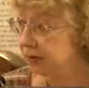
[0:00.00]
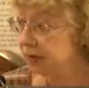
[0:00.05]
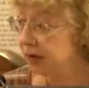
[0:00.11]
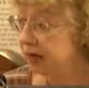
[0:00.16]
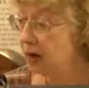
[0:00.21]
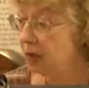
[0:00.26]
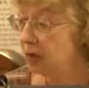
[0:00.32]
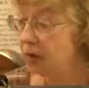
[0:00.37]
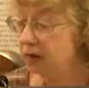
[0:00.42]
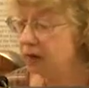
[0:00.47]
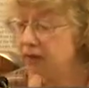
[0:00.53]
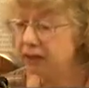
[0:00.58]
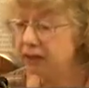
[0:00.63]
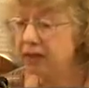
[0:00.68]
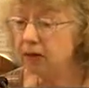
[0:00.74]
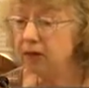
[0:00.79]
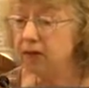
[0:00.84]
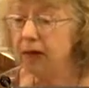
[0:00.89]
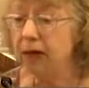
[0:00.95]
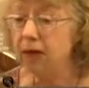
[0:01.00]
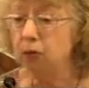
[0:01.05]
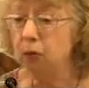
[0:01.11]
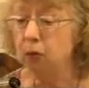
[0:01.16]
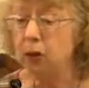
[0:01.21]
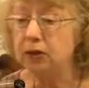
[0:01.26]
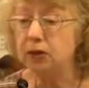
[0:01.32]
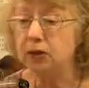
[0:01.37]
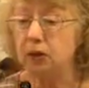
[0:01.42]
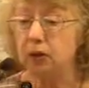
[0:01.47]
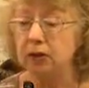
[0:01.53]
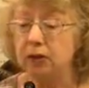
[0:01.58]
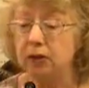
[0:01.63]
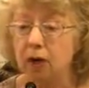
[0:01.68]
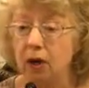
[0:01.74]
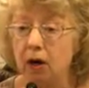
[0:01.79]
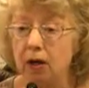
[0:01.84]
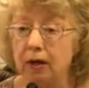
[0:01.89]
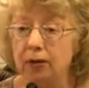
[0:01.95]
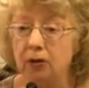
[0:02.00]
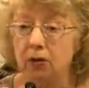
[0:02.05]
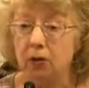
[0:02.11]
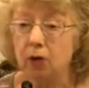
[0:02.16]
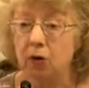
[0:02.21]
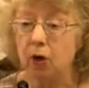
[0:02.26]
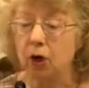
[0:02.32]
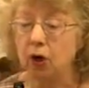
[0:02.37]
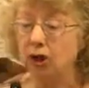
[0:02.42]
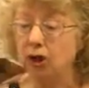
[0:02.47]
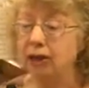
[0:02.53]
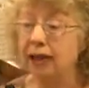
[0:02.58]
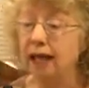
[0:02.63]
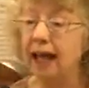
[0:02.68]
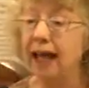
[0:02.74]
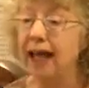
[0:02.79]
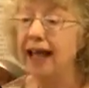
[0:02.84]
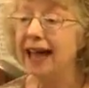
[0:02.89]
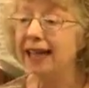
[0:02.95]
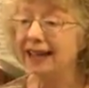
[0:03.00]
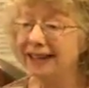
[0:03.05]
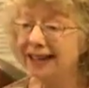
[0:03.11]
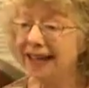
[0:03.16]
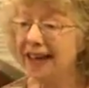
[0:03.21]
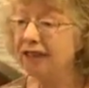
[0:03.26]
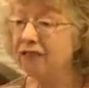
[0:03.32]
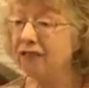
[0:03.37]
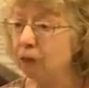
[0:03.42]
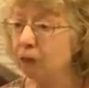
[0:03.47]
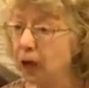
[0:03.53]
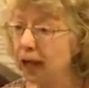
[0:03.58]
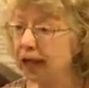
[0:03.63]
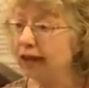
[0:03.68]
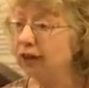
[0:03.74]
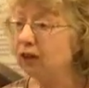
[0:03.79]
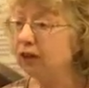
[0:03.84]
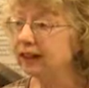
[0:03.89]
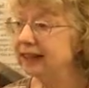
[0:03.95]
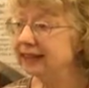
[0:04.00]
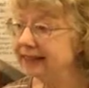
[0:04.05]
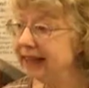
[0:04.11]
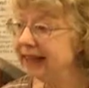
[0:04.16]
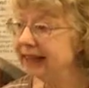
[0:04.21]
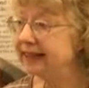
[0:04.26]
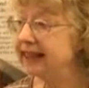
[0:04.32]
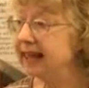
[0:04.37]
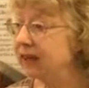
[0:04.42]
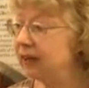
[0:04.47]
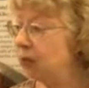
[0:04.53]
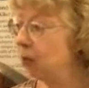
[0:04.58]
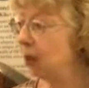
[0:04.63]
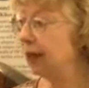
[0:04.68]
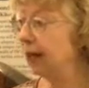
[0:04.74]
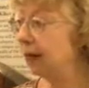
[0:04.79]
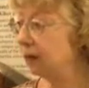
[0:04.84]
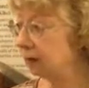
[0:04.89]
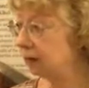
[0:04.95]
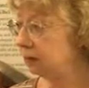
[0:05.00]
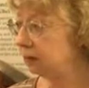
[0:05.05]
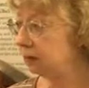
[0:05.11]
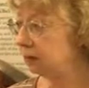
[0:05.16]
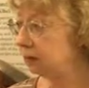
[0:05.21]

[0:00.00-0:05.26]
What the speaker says: A friend of mine once wrote an article called "A Deaf Whale is a Dead Whale."